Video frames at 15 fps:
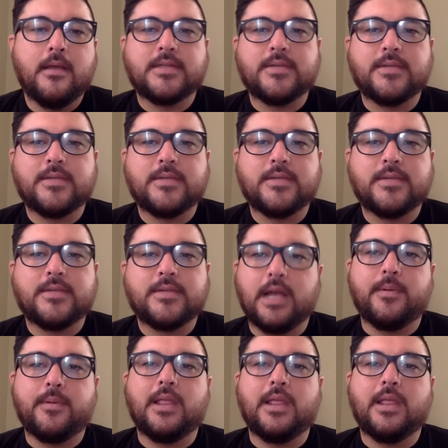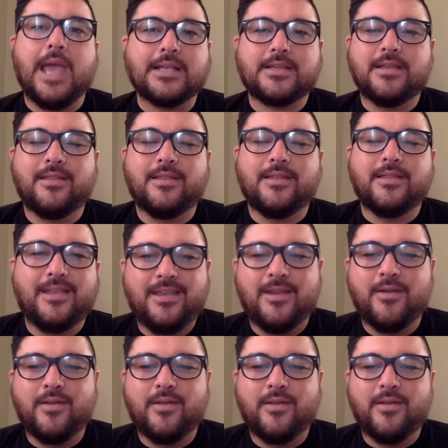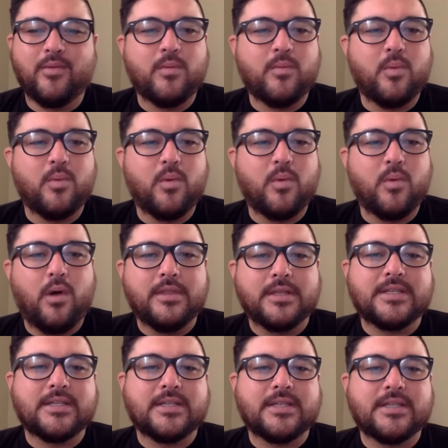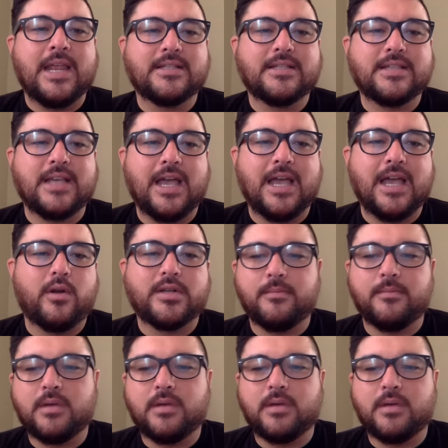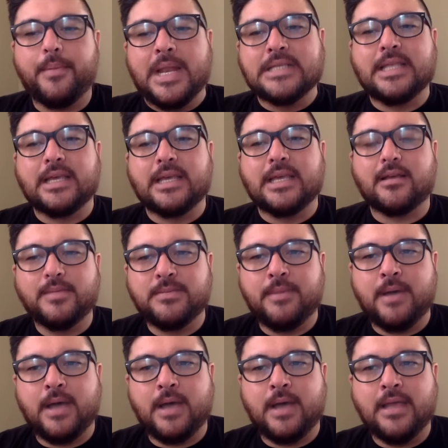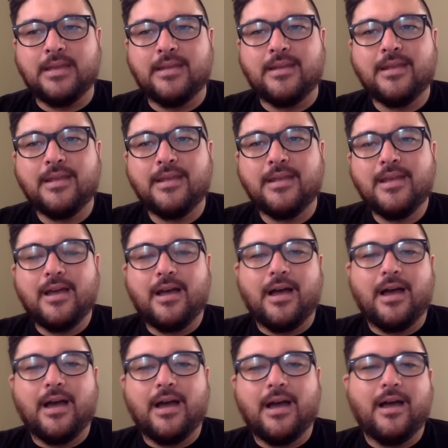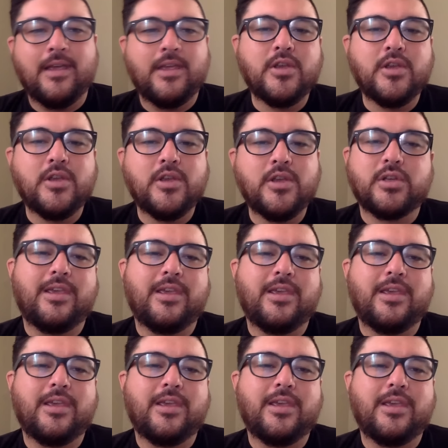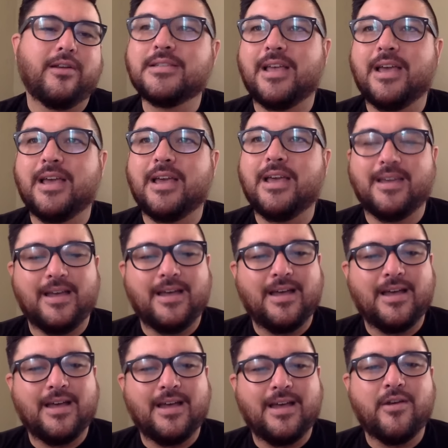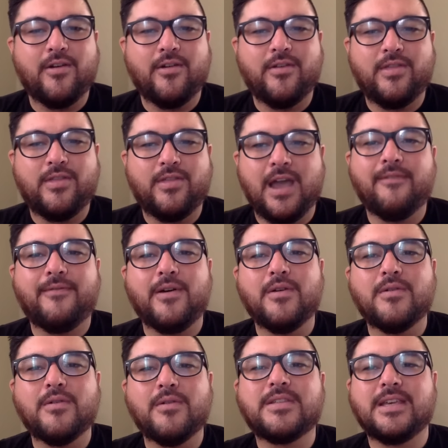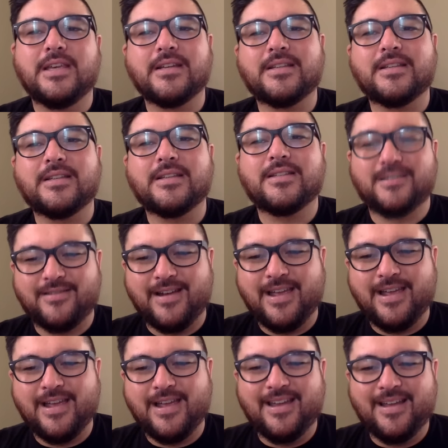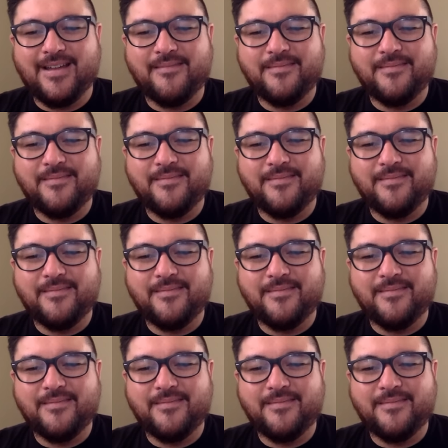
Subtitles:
And so when I typically ask in the room on the sustaining side, what are some companies that come to mind? And I usually hear things like, the iPhone 6, right?